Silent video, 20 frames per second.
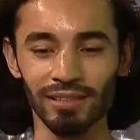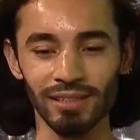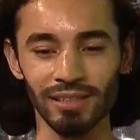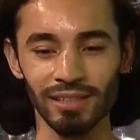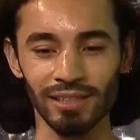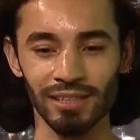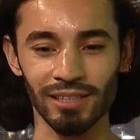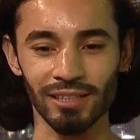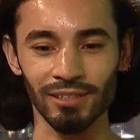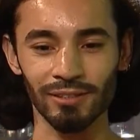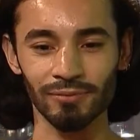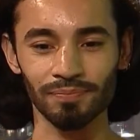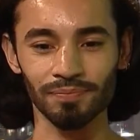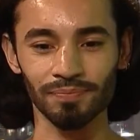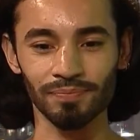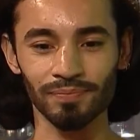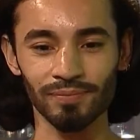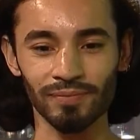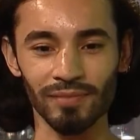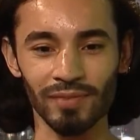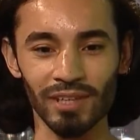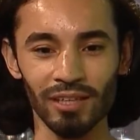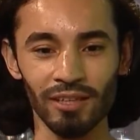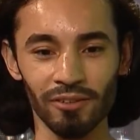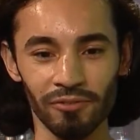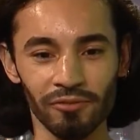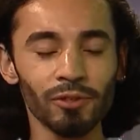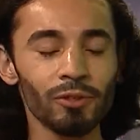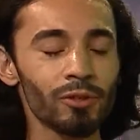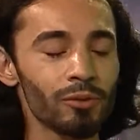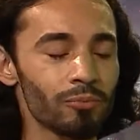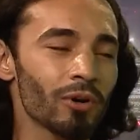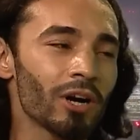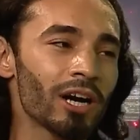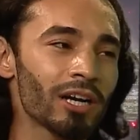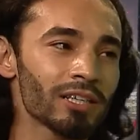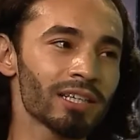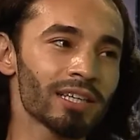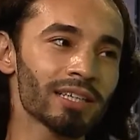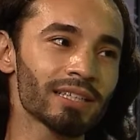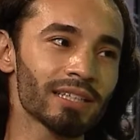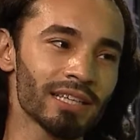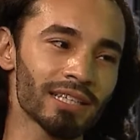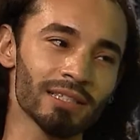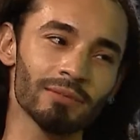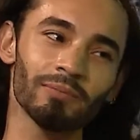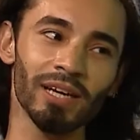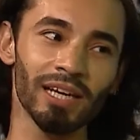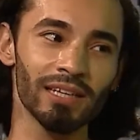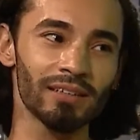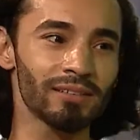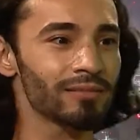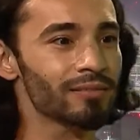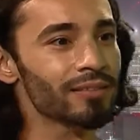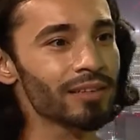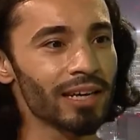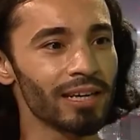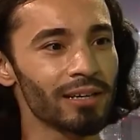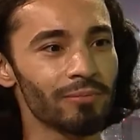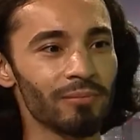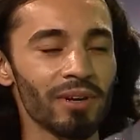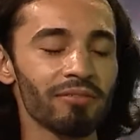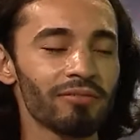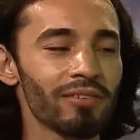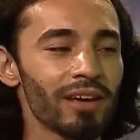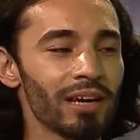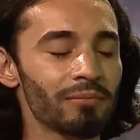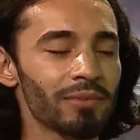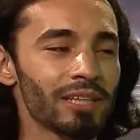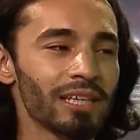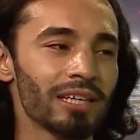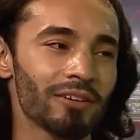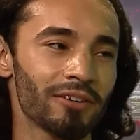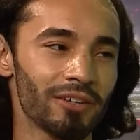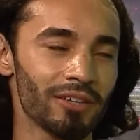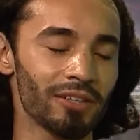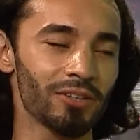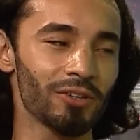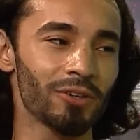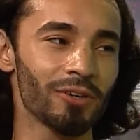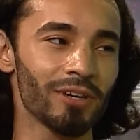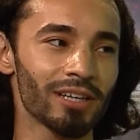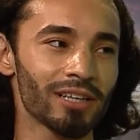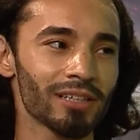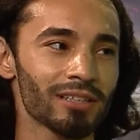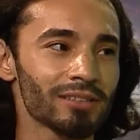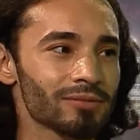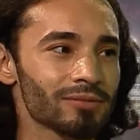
the Fluid Project has been like my family here in New York.